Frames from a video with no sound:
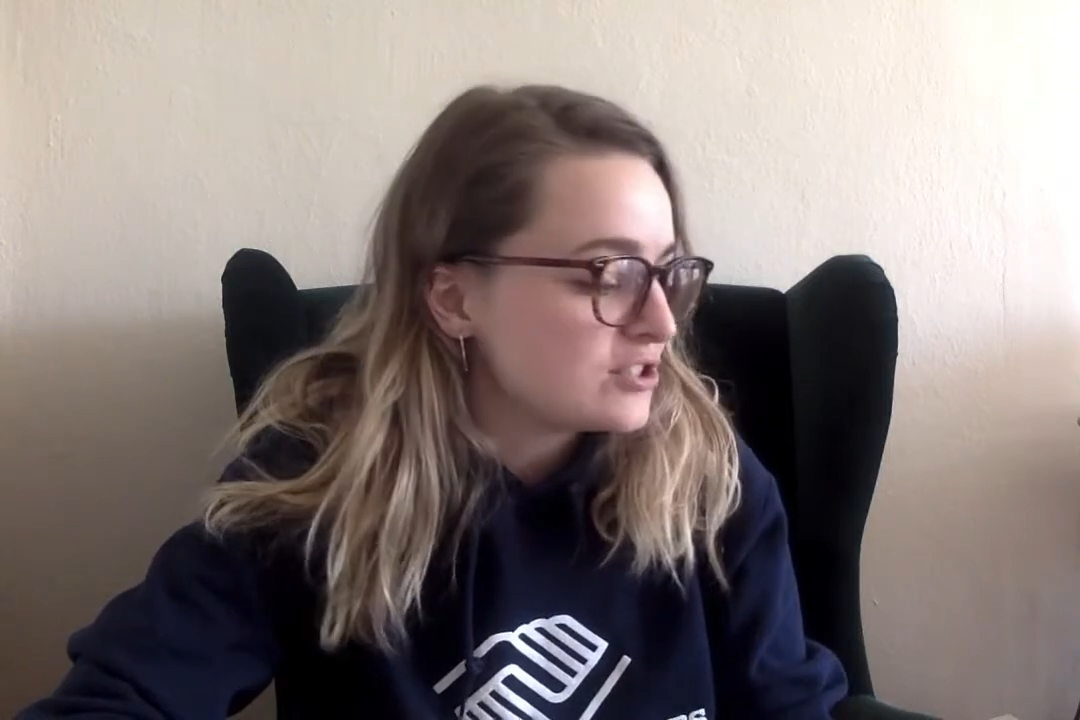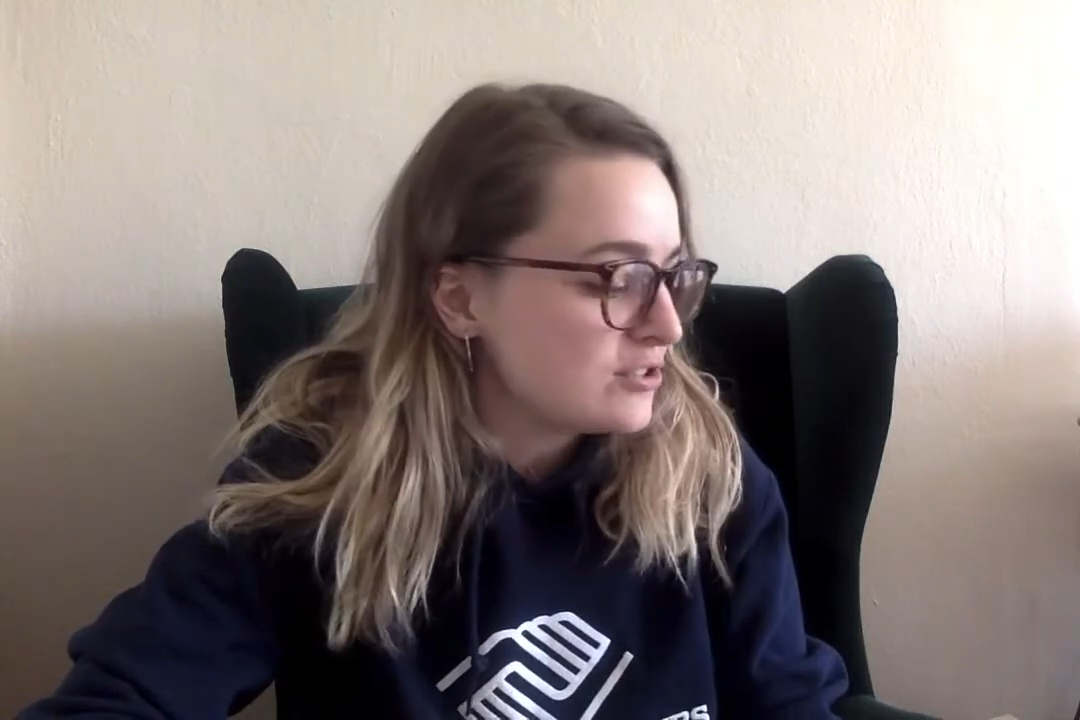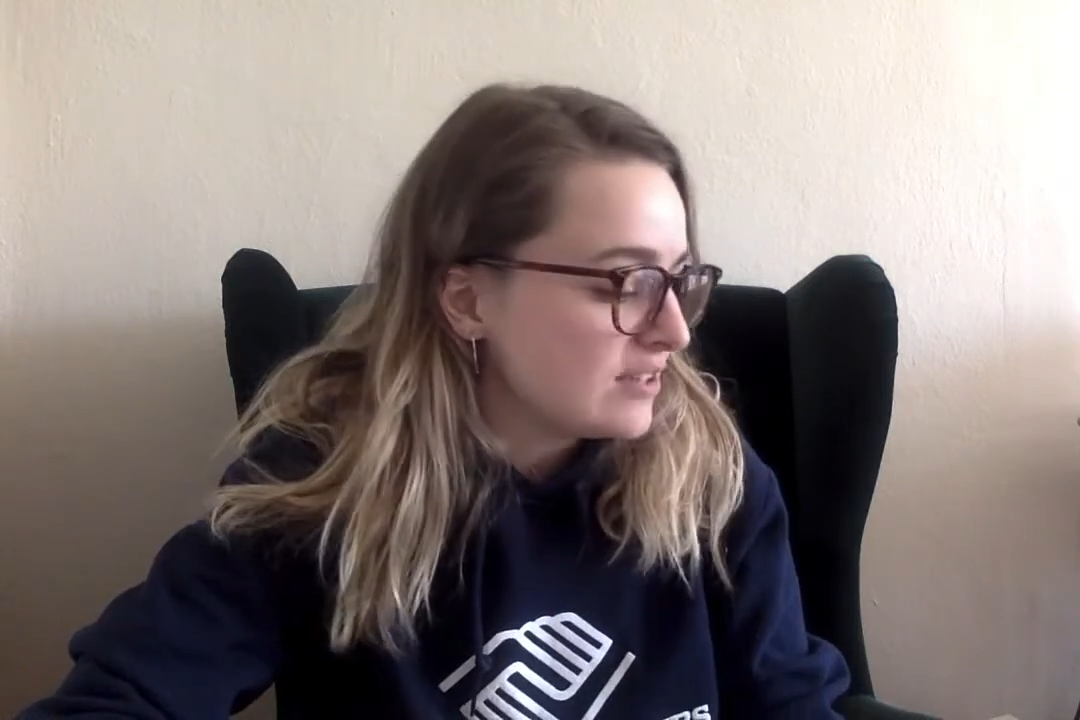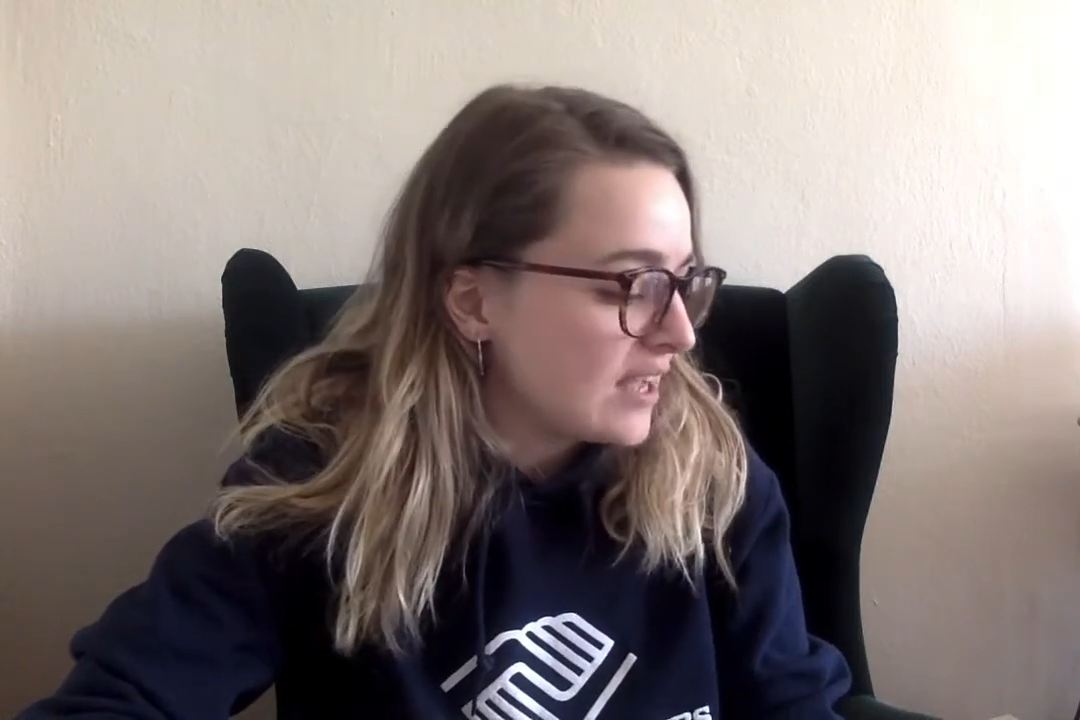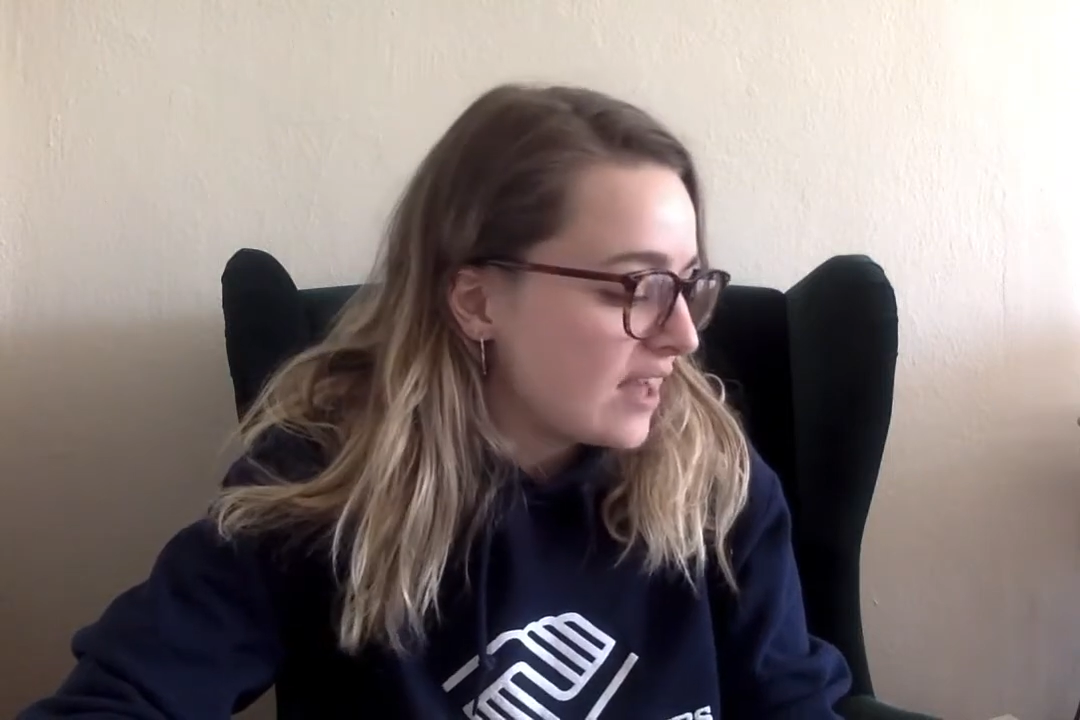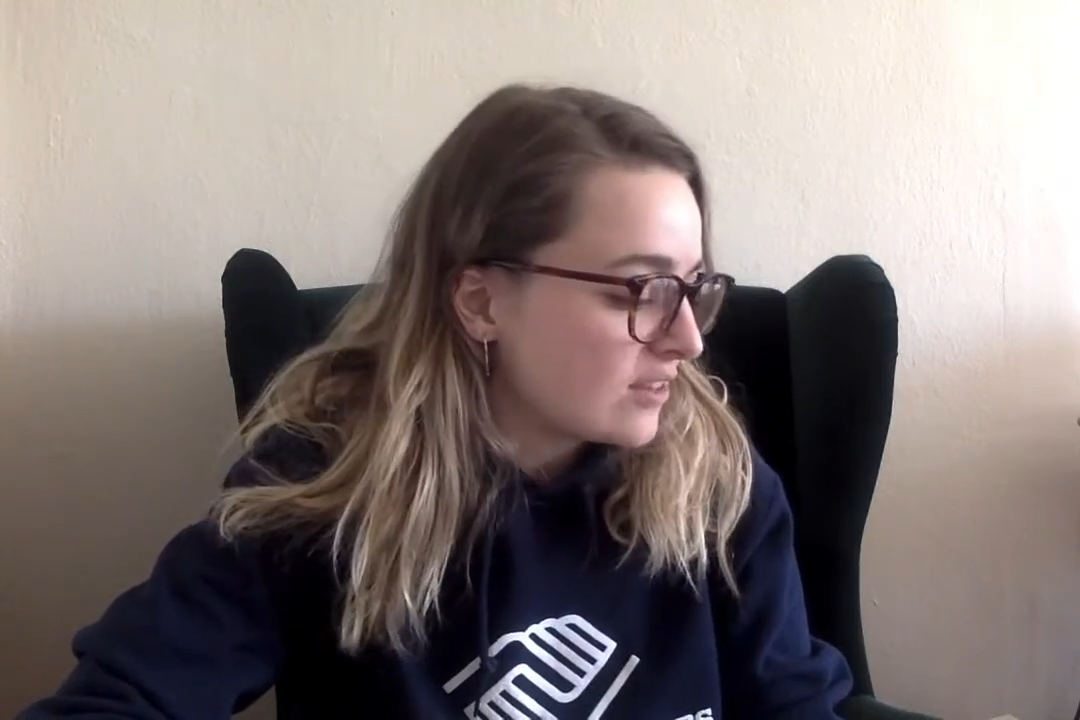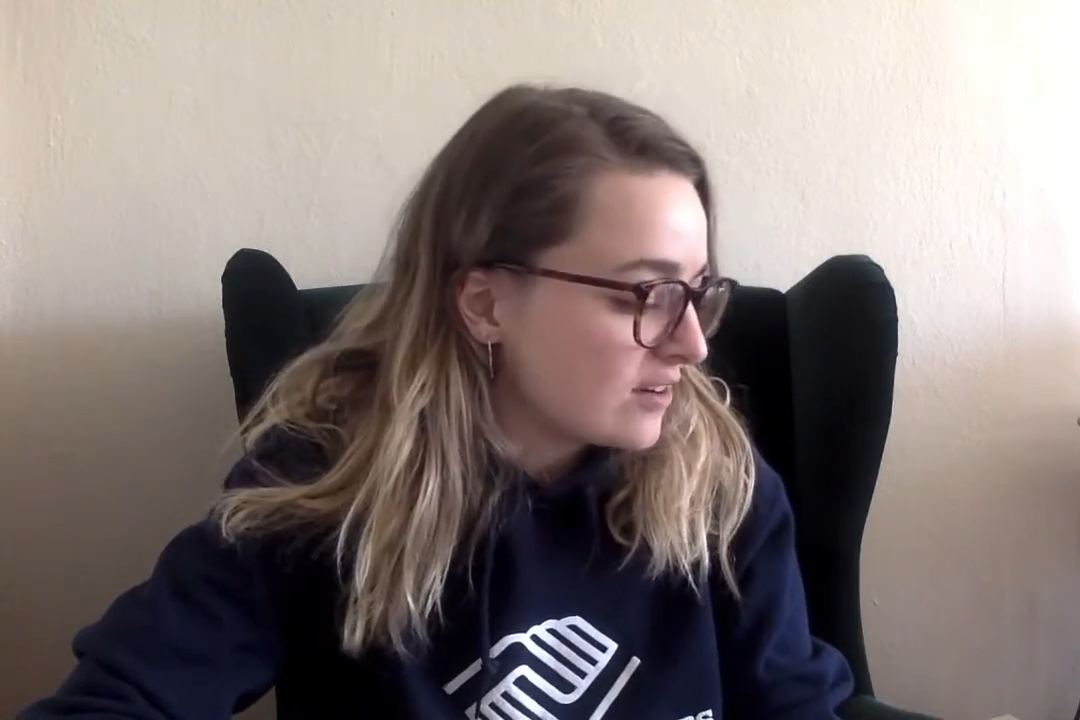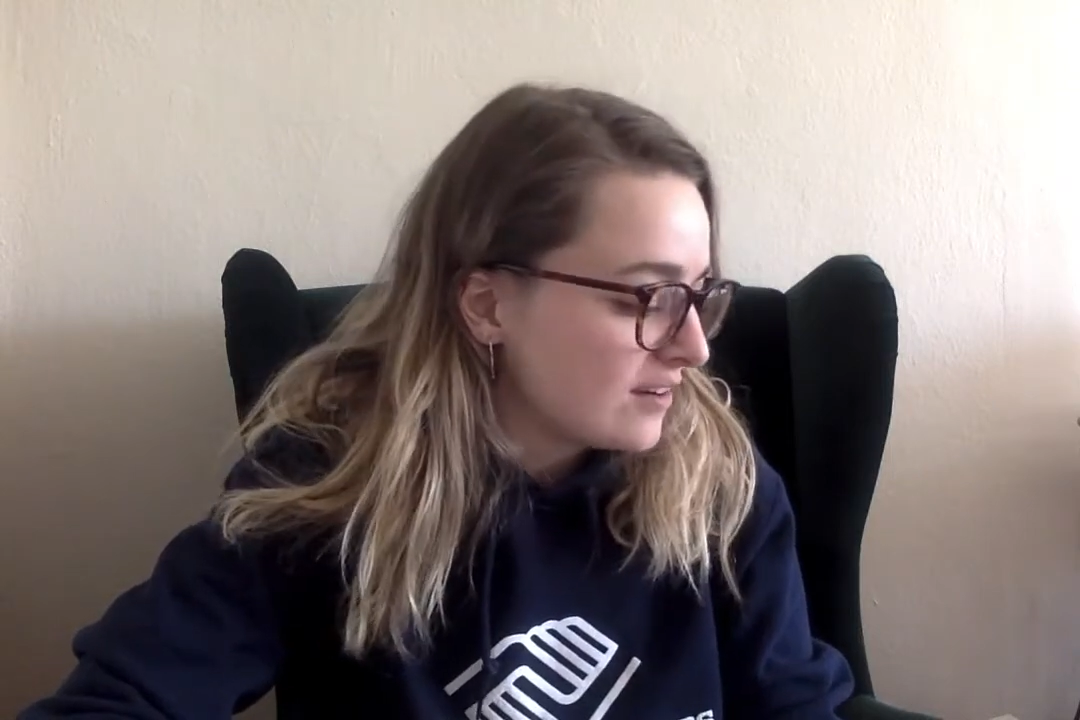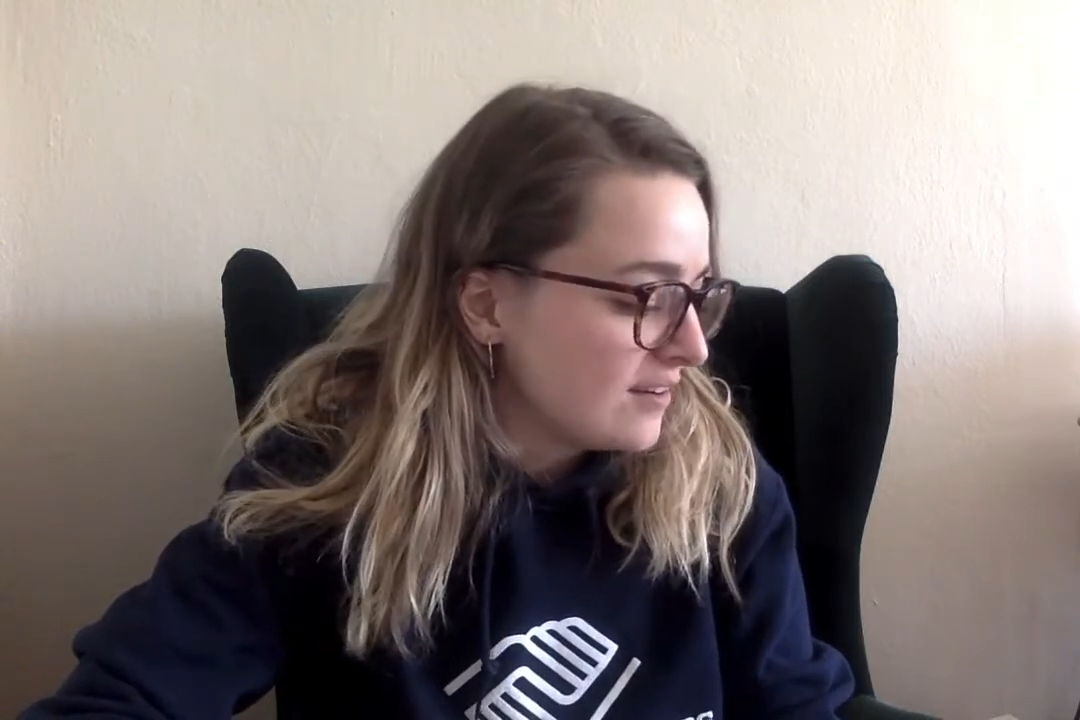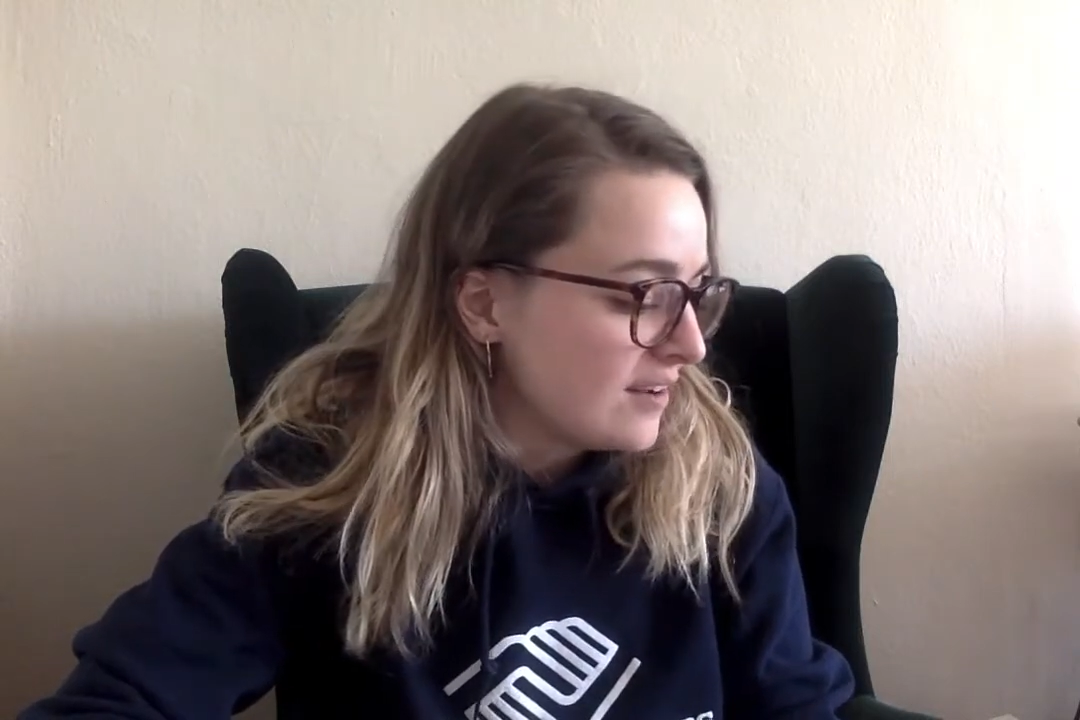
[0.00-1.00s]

do together,